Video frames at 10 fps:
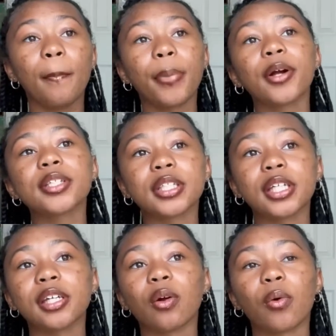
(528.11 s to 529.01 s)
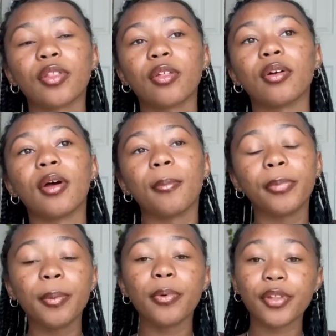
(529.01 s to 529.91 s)
person or the
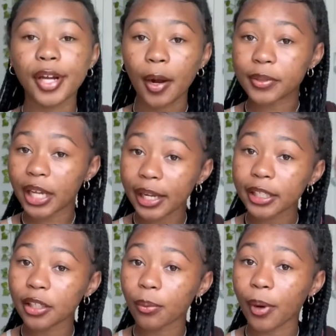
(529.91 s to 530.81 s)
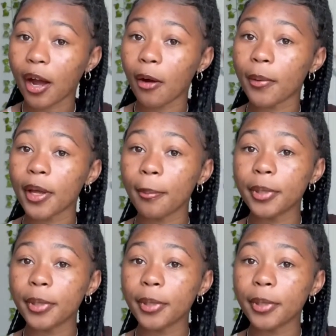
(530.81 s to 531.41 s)
people that I was hanging around,